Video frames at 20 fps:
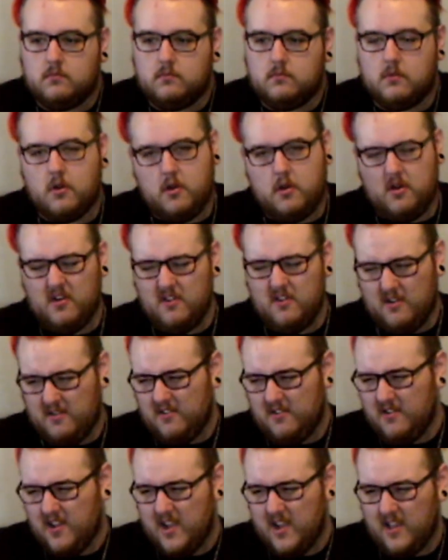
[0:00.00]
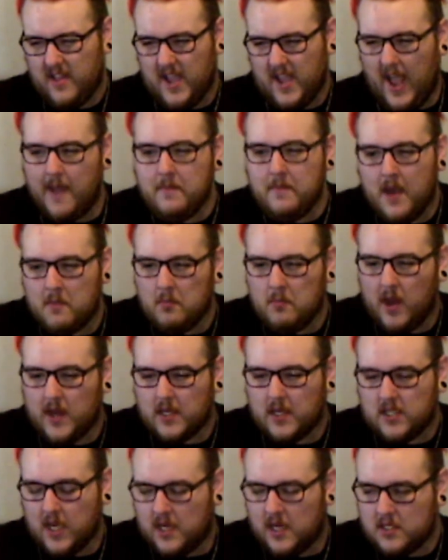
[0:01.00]
earning. Like, I'm not
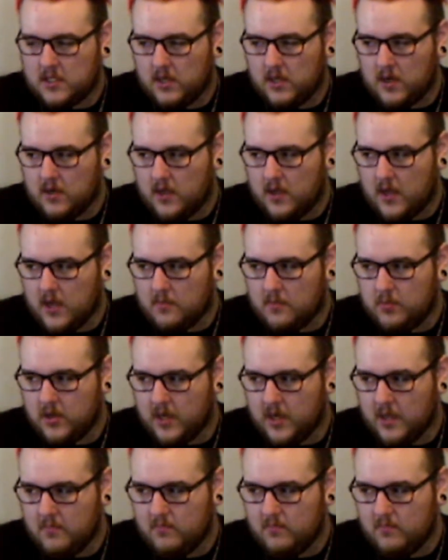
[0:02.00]
monetized, so I don't know how to put it.